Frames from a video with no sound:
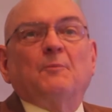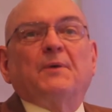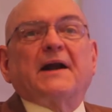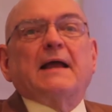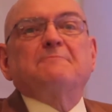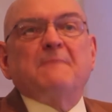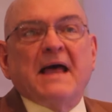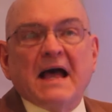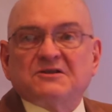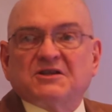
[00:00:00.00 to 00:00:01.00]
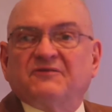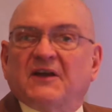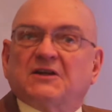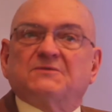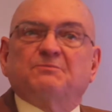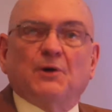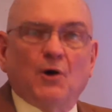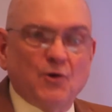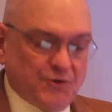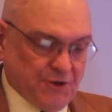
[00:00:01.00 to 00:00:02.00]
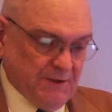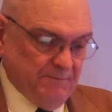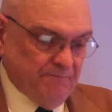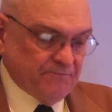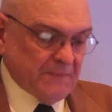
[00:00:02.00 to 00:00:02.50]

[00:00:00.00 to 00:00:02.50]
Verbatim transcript: but a massive explosion